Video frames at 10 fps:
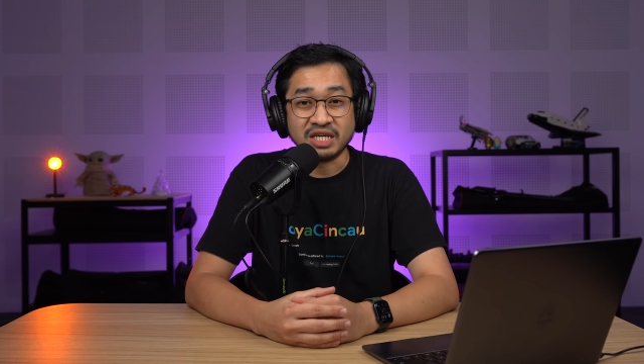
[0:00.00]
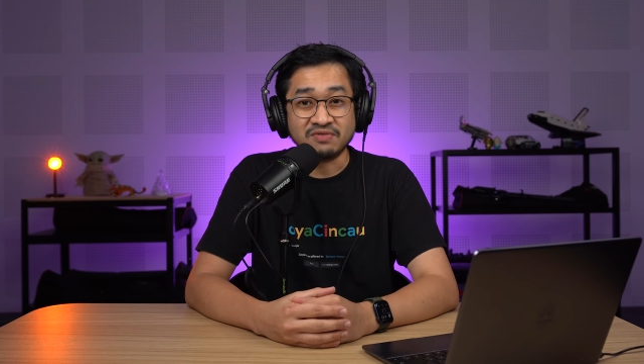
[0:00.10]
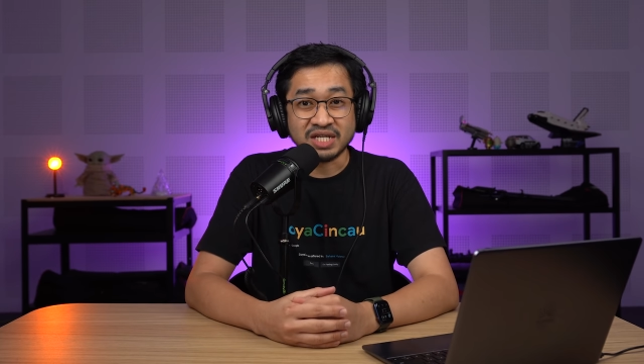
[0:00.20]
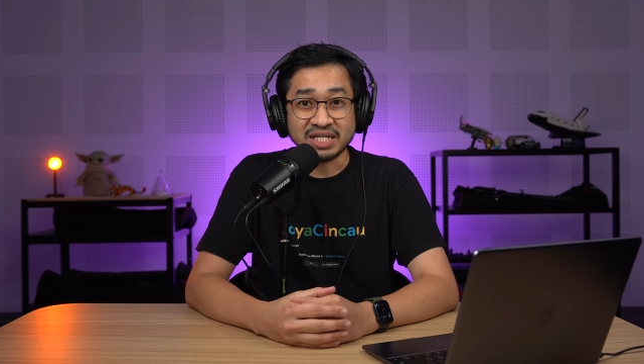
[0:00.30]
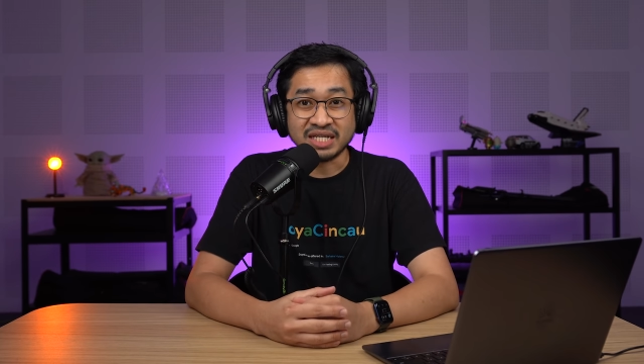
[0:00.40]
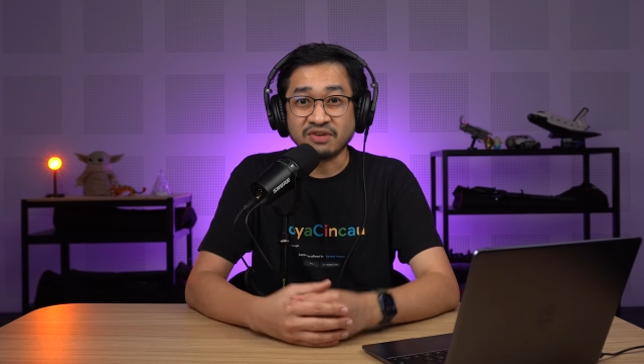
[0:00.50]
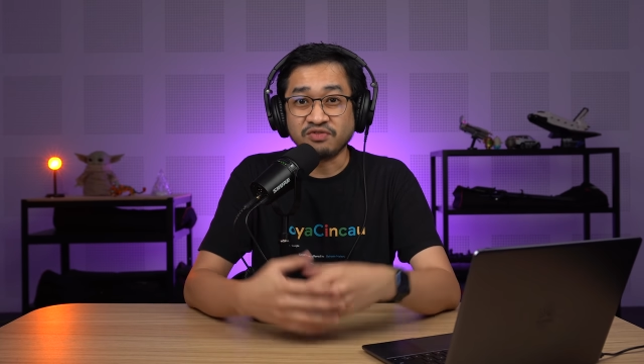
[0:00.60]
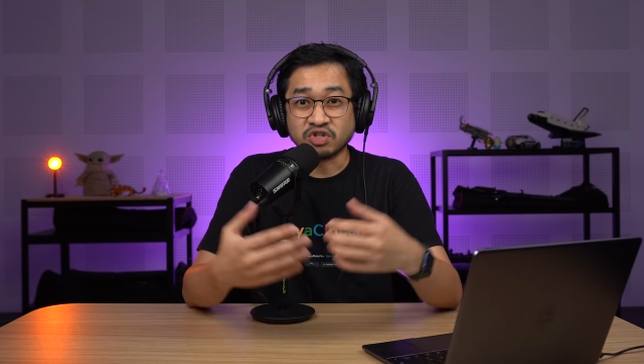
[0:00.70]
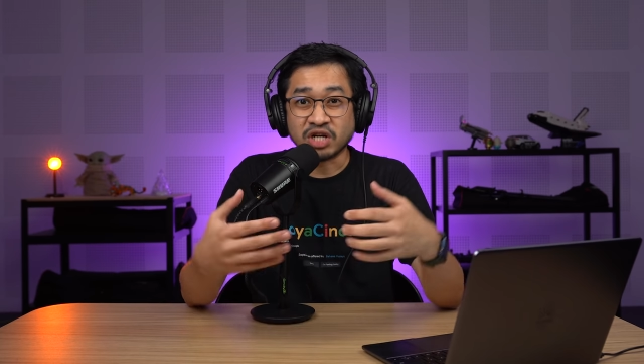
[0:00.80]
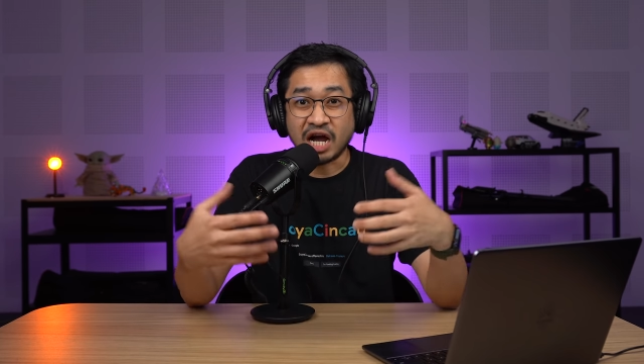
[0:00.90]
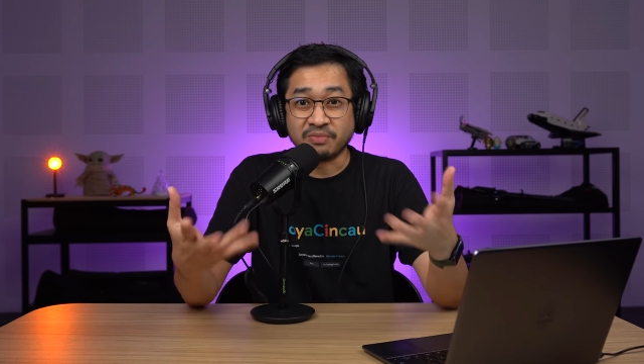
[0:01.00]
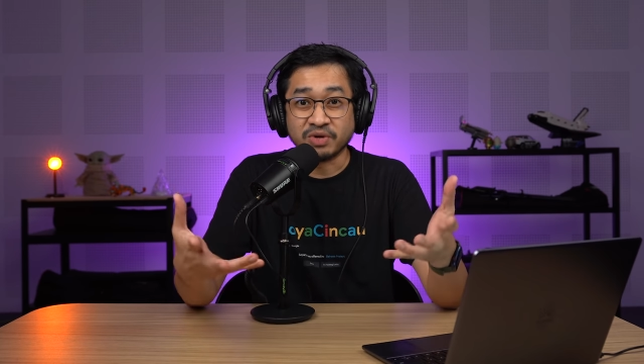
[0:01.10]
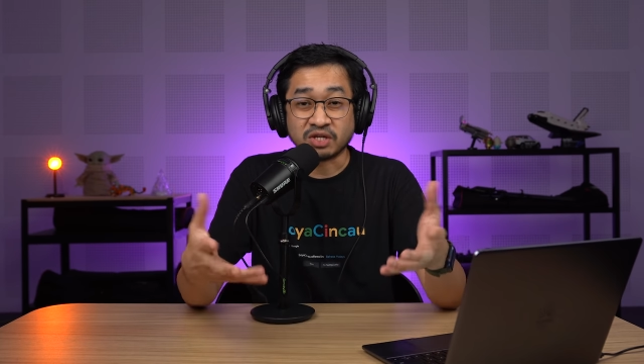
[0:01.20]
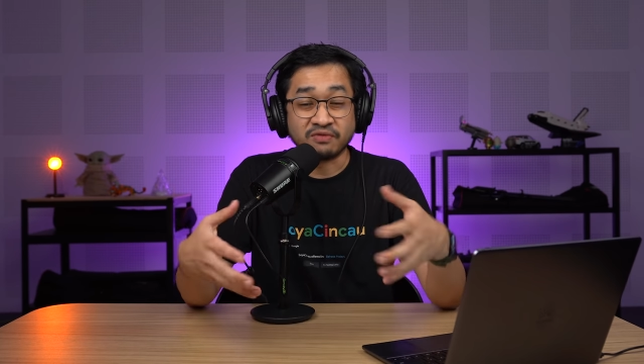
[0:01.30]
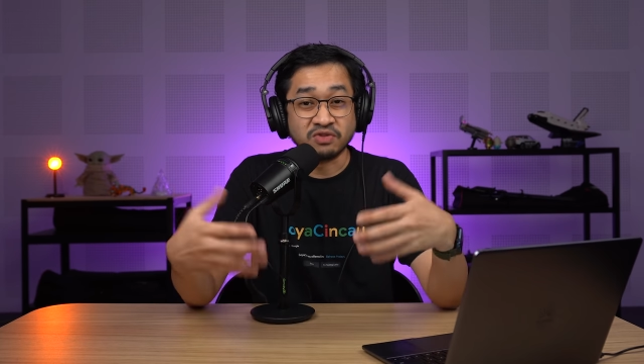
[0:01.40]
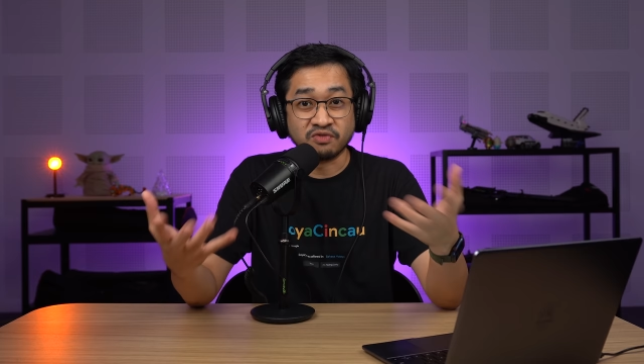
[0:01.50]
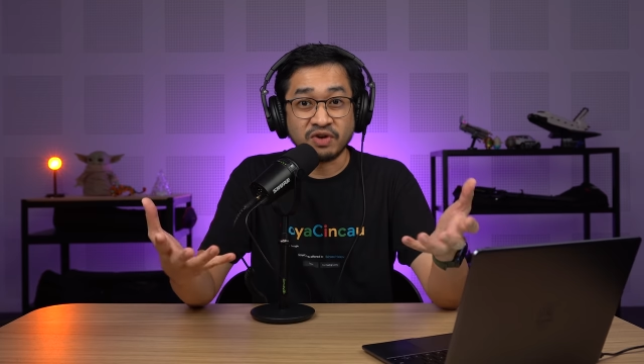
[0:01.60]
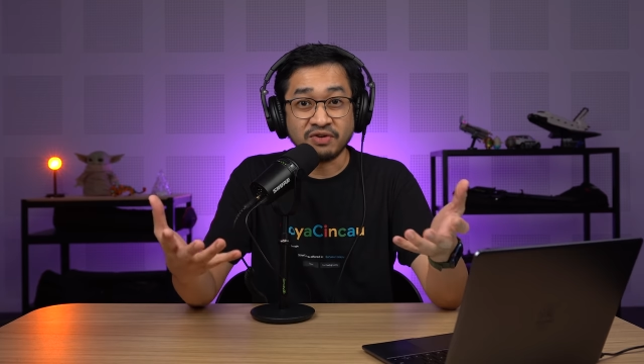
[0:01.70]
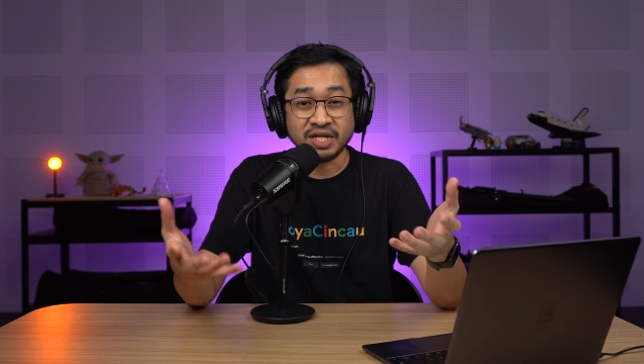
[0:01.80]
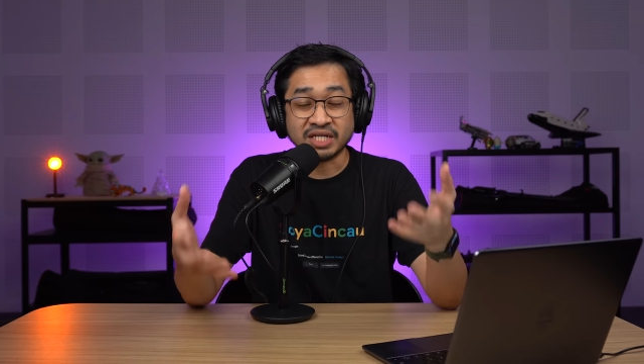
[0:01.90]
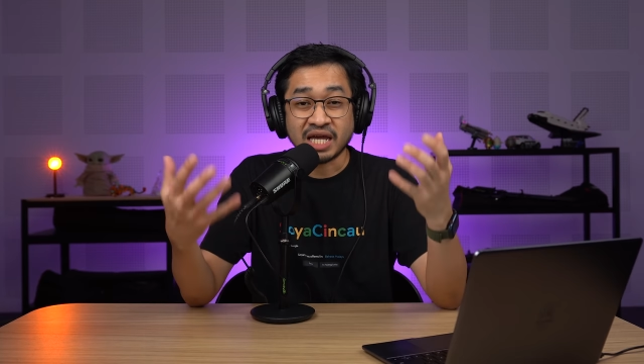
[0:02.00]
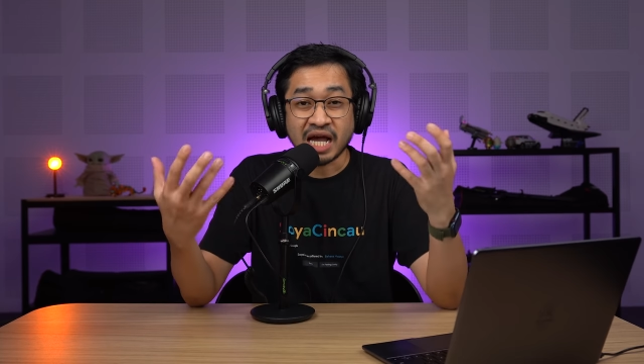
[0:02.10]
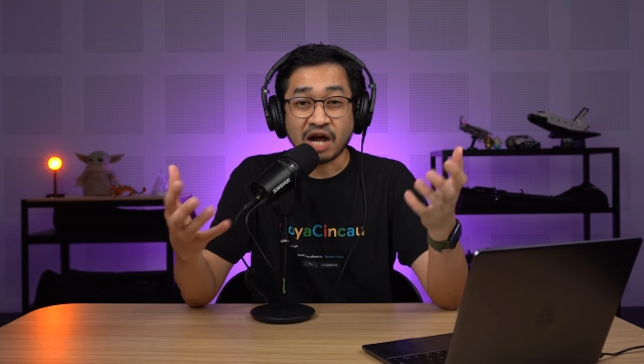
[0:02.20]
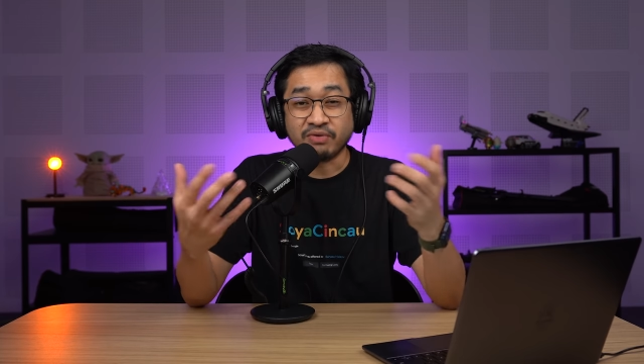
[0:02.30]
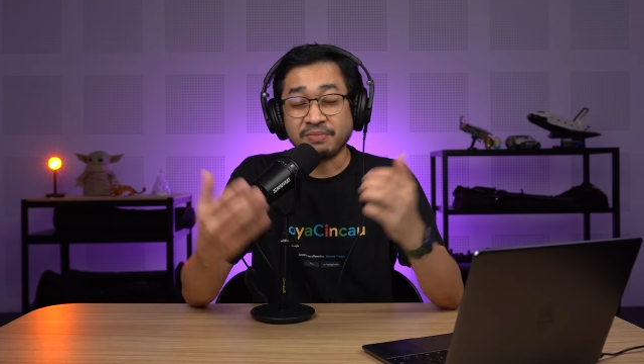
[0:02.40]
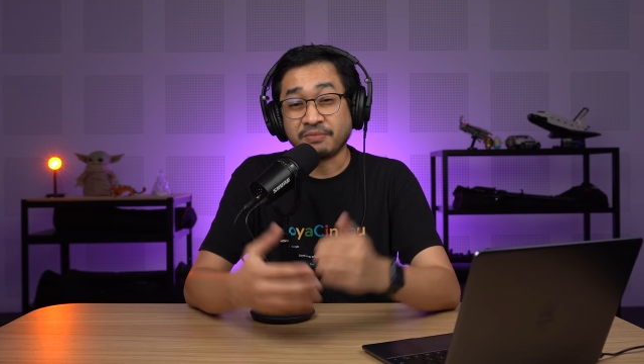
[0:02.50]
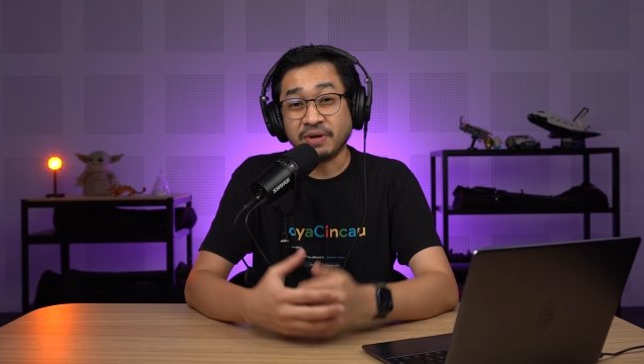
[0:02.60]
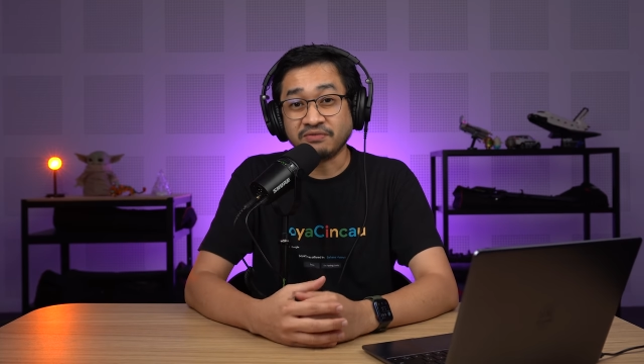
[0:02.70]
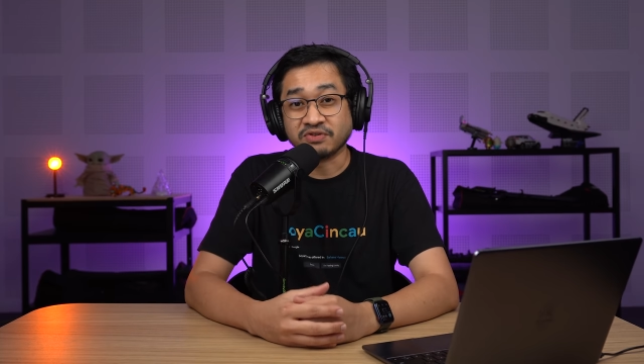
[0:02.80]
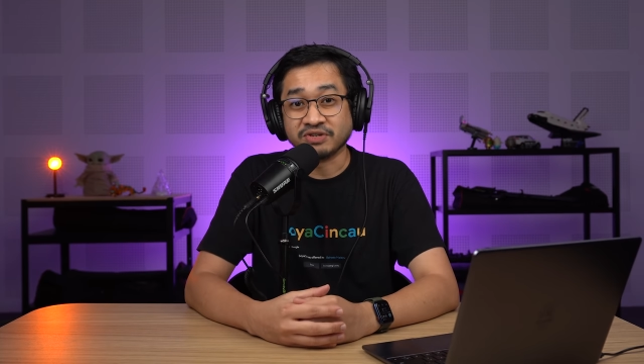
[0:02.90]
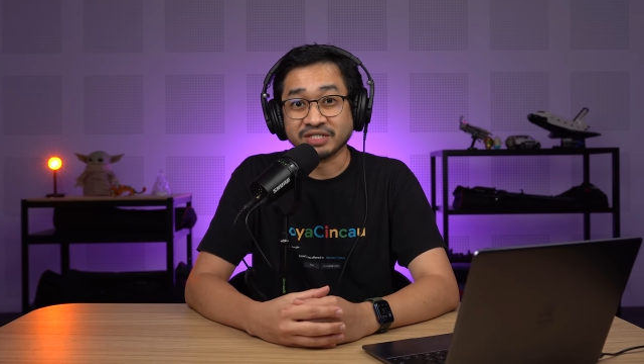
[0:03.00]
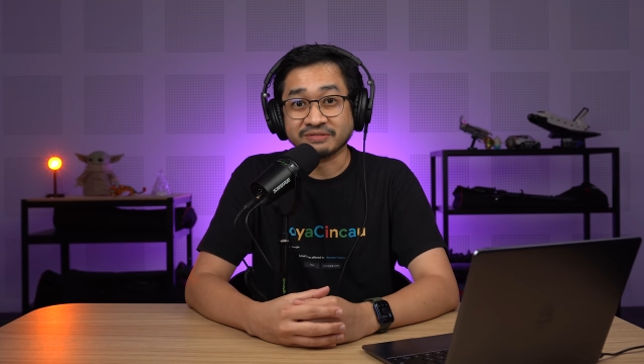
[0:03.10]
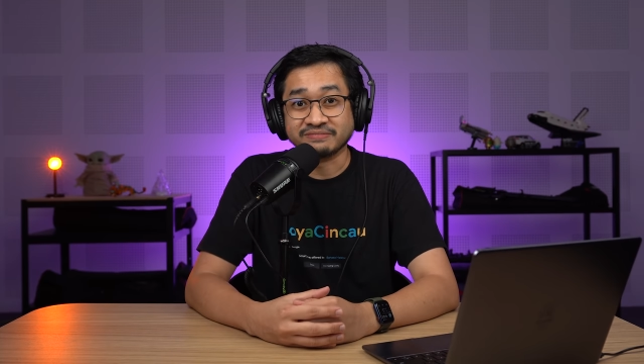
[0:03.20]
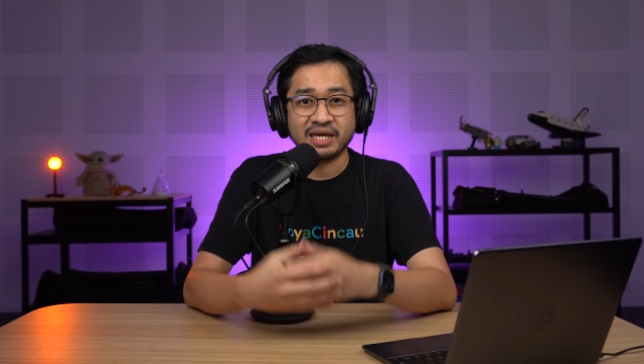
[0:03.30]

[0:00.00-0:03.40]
If there's another future outbreak of new variants, are we prepared for it?